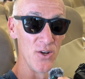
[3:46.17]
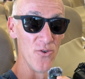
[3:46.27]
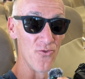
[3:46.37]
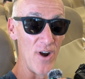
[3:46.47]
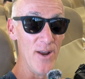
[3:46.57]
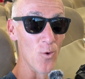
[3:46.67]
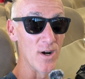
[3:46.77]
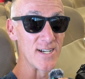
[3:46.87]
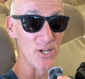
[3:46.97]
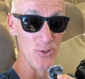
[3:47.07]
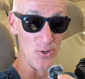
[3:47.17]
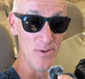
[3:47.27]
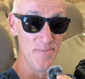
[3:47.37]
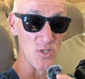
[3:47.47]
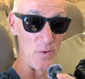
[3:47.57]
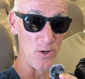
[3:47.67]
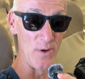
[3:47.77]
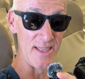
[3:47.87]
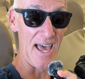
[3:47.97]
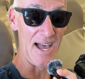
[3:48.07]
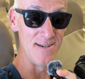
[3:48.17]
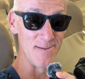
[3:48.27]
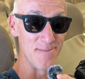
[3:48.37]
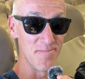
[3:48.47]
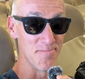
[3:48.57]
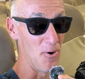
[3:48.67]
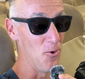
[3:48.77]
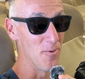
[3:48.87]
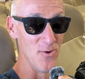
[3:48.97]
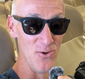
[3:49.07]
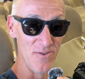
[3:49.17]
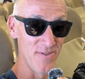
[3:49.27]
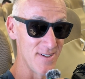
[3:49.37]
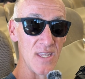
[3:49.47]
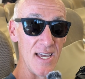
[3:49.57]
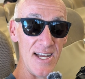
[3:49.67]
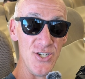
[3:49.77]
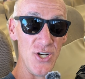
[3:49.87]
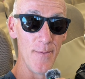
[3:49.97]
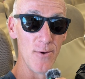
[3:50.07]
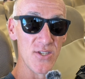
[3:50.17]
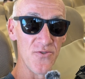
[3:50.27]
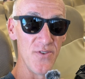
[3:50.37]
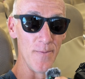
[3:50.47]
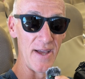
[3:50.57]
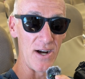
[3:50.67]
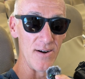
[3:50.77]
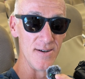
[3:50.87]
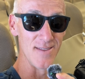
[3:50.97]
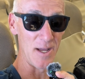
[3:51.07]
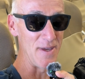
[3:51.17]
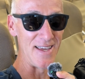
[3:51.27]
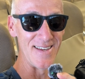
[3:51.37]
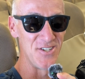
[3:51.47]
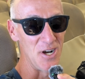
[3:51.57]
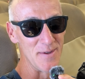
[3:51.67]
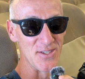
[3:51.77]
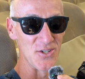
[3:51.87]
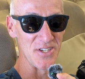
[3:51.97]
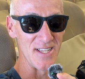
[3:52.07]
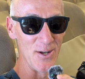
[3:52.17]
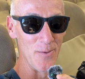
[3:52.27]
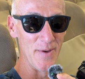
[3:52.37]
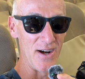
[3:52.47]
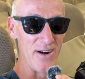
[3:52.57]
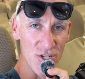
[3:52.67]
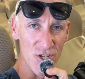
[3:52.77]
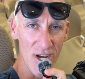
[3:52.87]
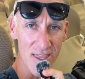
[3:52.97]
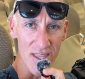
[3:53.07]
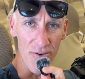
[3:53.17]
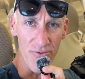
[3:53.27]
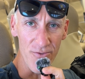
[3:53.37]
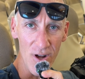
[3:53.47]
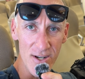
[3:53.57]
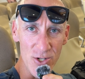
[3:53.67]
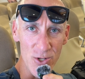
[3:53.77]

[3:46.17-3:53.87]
Fred worked at Google, so he quit that. Bold move. And Jeremy was a filmmaker. Like me, Jeremy's are just a little bigger. Shut the front